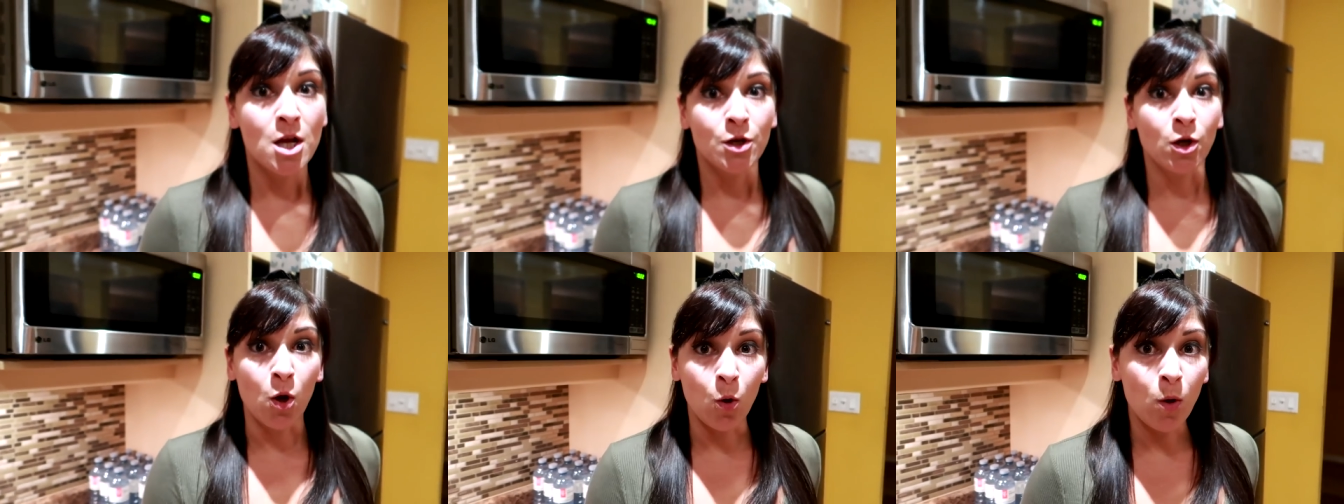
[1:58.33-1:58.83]

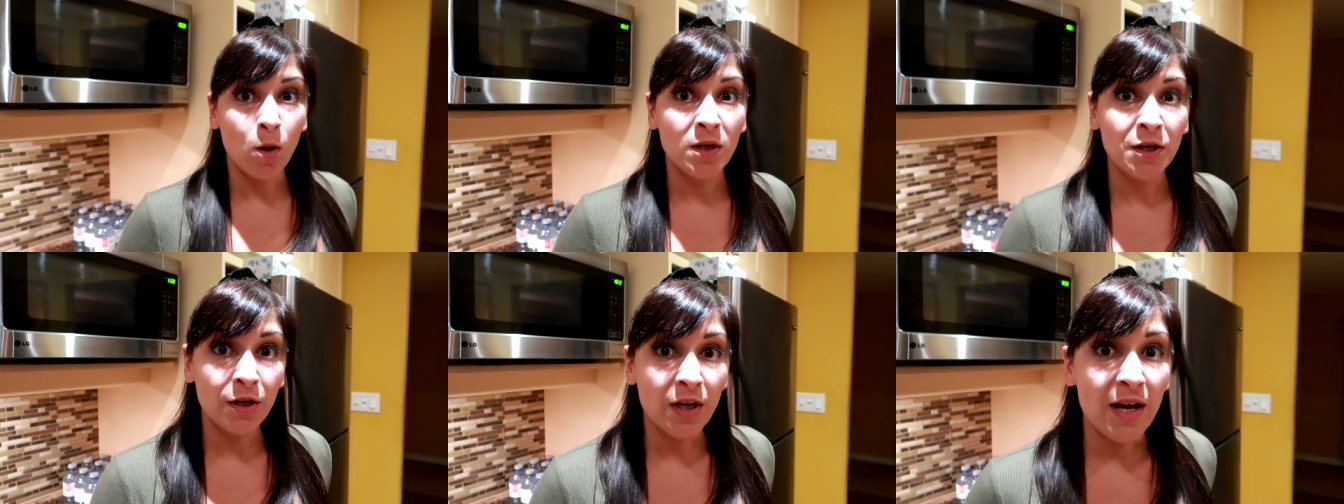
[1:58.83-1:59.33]
Nicole
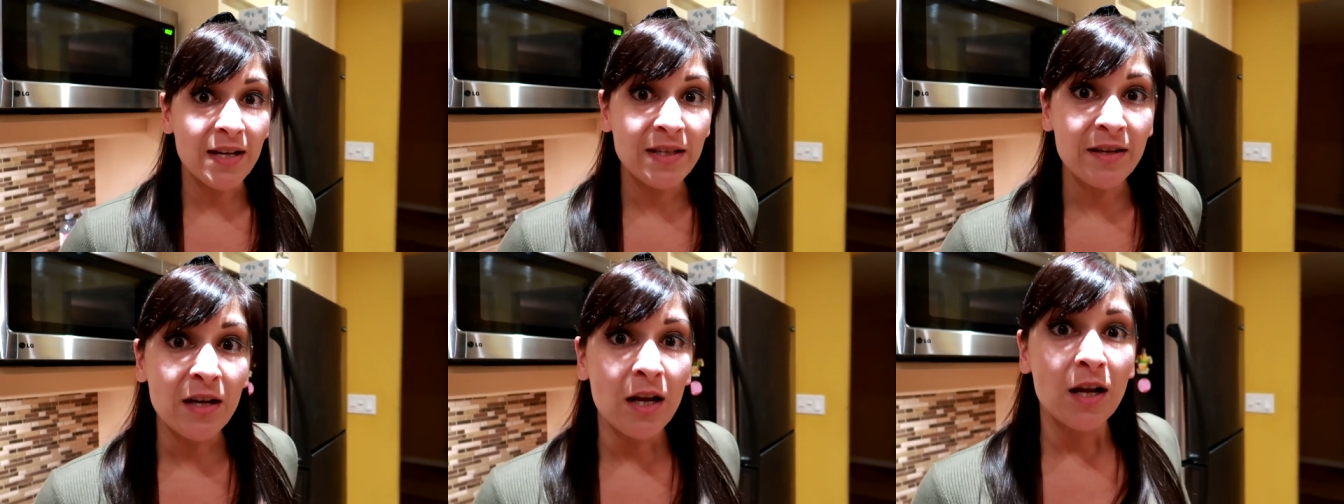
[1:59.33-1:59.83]
and her
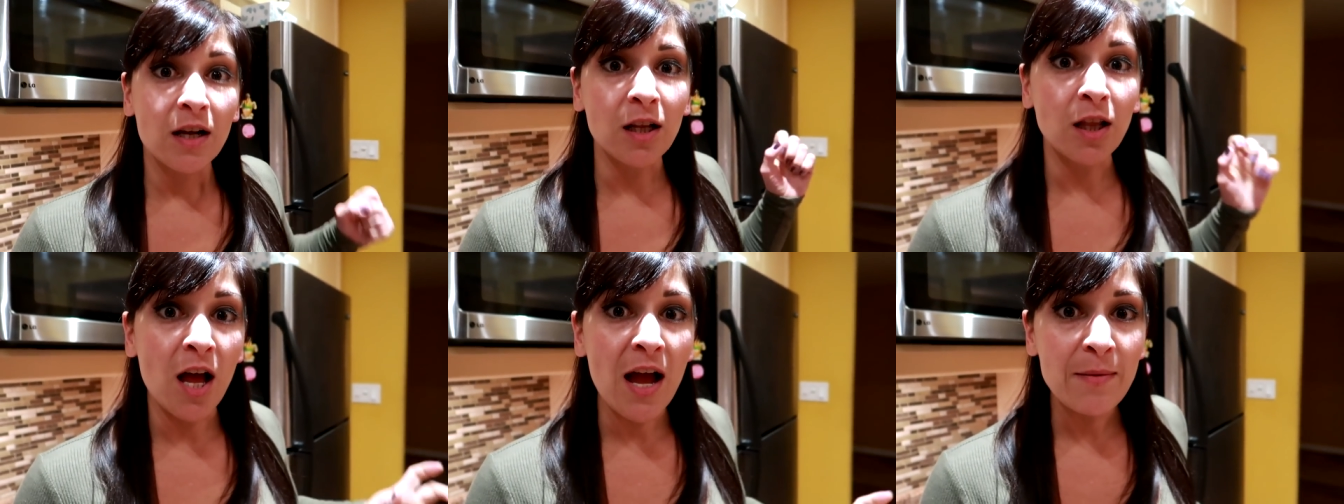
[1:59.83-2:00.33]
cousin
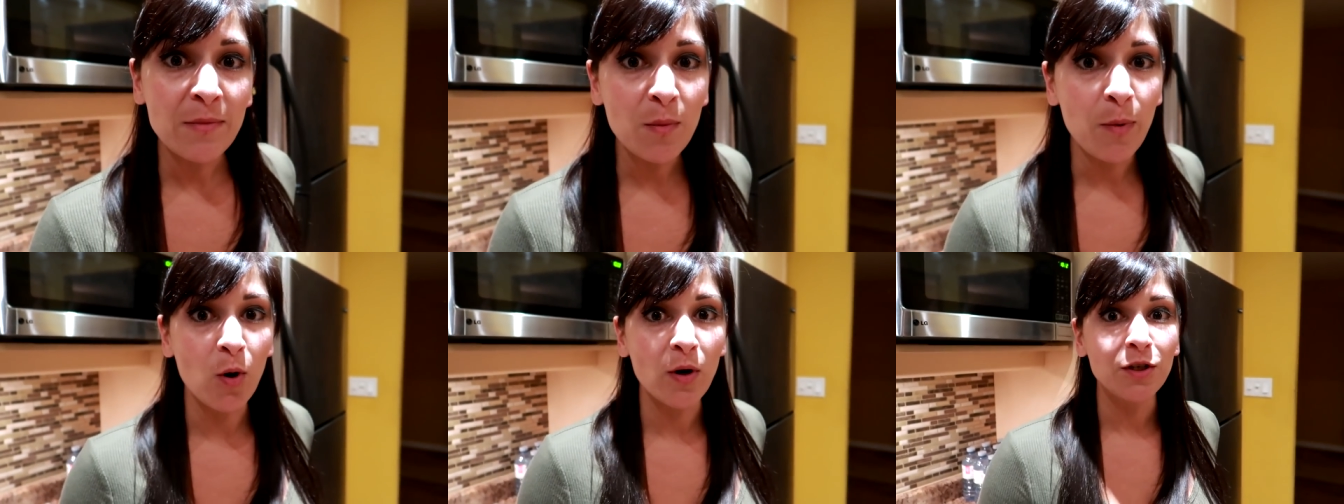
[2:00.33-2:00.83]
climb the
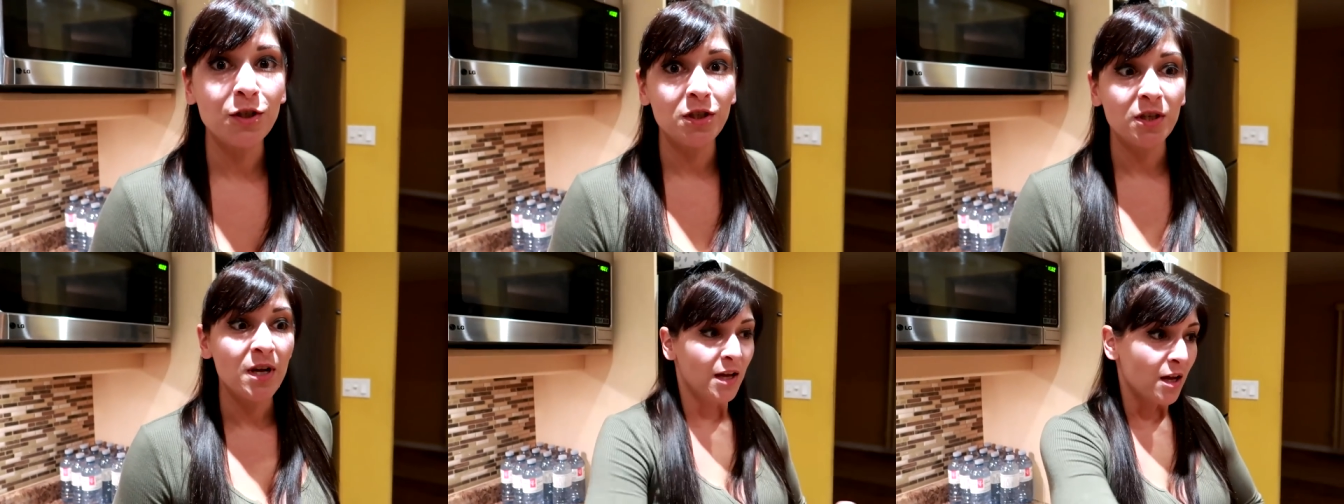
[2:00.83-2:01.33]
porch.